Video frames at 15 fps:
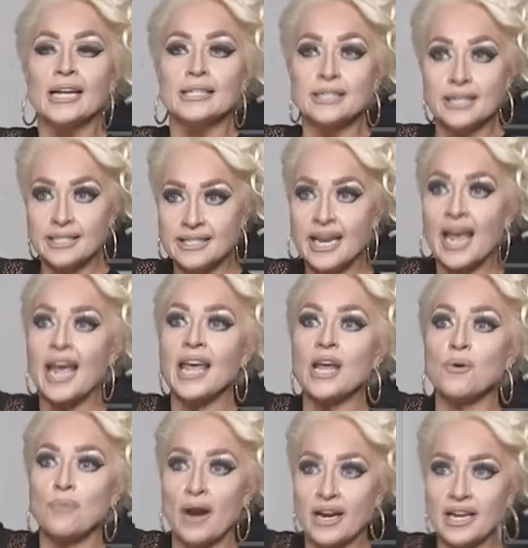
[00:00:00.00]
Today,
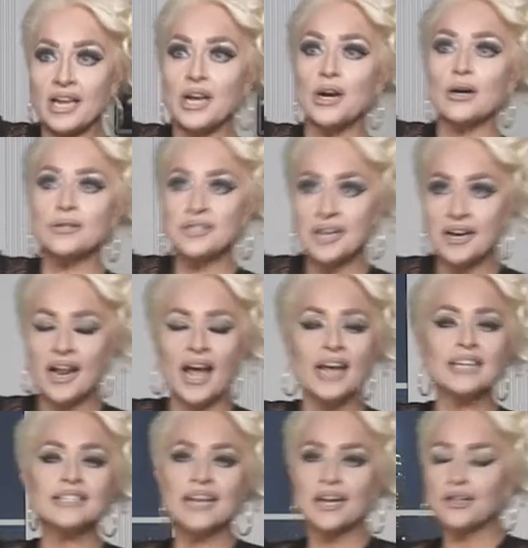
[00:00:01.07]
right here,
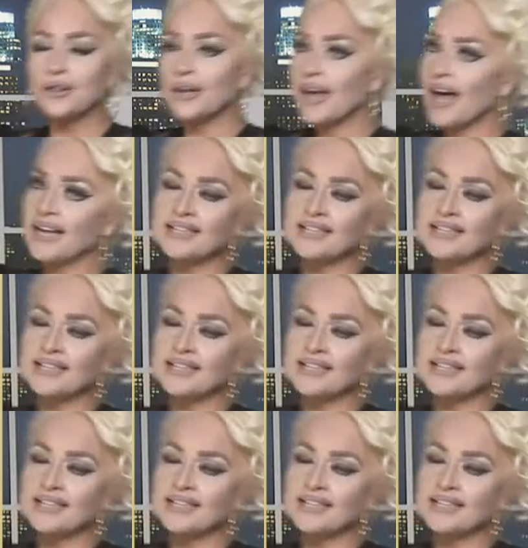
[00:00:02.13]
tonight, take a look at it.